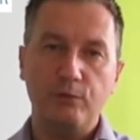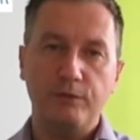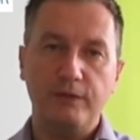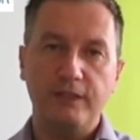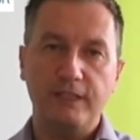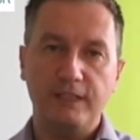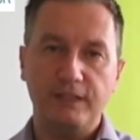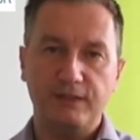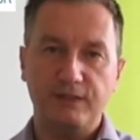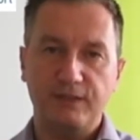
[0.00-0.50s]

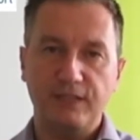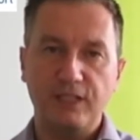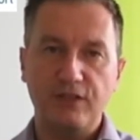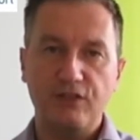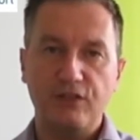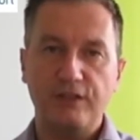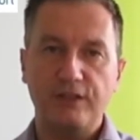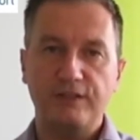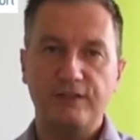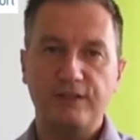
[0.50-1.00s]
the
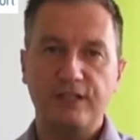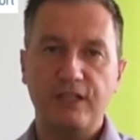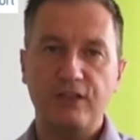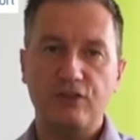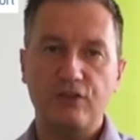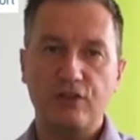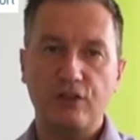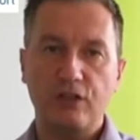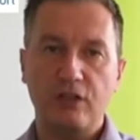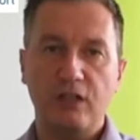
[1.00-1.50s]
station,
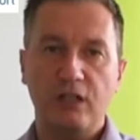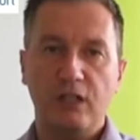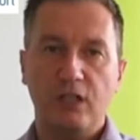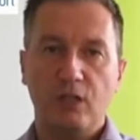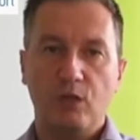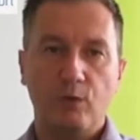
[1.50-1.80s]
etc.,